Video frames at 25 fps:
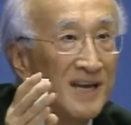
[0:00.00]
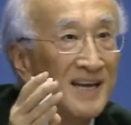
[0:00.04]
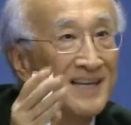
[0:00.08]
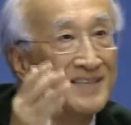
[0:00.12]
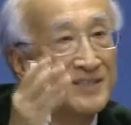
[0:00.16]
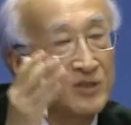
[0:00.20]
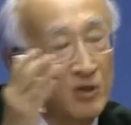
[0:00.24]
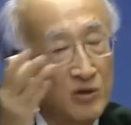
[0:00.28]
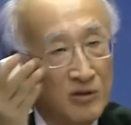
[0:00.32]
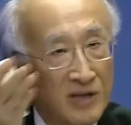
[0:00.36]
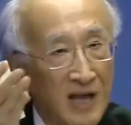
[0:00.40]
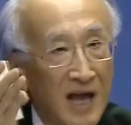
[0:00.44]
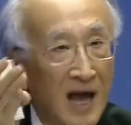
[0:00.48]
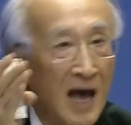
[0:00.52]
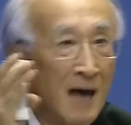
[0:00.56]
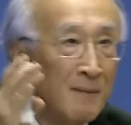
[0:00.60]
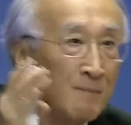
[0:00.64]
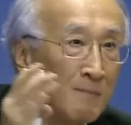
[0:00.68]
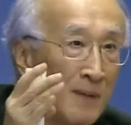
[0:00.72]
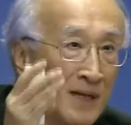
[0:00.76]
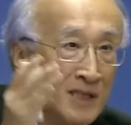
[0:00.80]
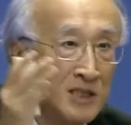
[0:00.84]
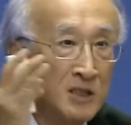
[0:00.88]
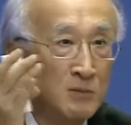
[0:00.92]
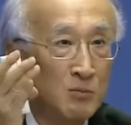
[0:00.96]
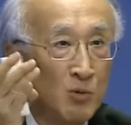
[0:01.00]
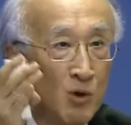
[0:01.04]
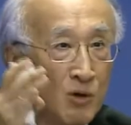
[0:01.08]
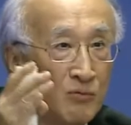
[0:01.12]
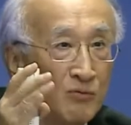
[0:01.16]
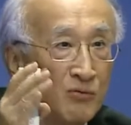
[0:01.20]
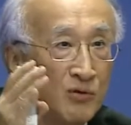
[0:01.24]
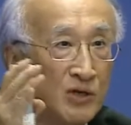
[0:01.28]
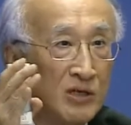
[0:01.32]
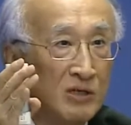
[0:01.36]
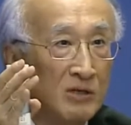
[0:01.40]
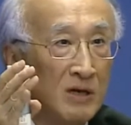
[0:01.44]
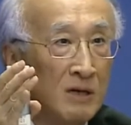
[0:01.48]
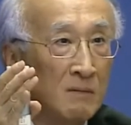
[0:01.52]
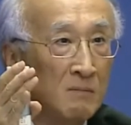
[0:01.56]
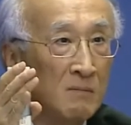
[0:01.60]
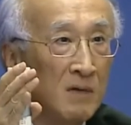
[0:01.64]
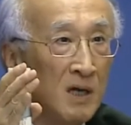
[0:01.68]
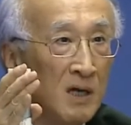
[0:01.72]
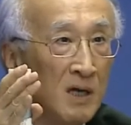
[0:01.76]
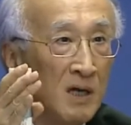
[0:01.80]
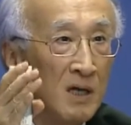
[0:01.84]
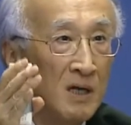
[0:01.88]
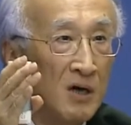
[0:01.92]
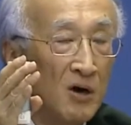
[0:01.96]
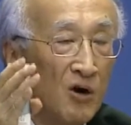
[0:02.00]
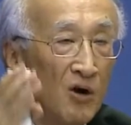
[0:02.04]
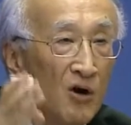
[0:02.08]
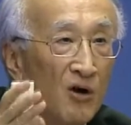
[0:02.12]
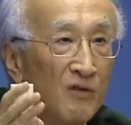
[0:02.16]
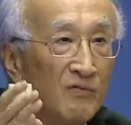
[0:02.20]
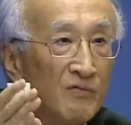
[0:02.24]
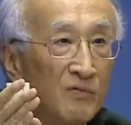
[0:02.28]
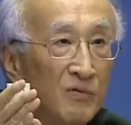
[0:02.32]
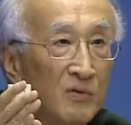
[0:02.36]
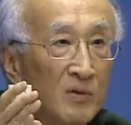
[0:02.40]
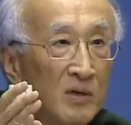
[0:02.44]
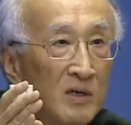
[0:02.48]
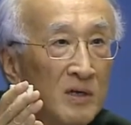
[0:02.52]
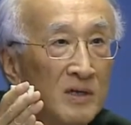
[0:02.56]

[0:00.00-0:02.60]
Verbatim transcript: So they have much more freedom of,